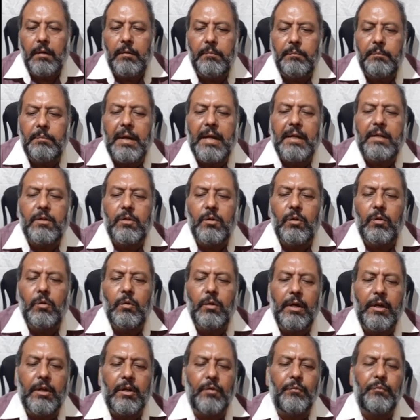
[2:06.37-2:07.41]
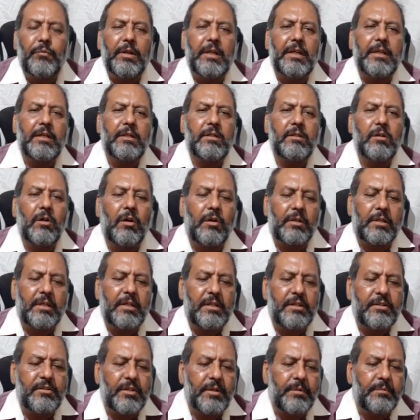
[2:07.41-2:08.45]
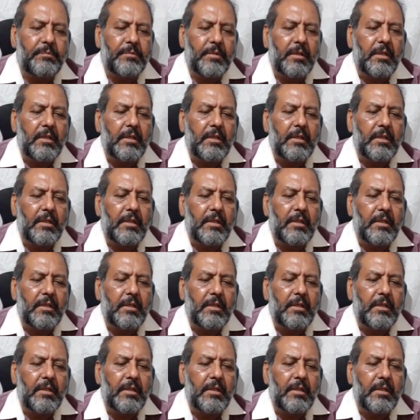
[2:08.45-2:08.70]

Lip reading: Microaerophilic organism,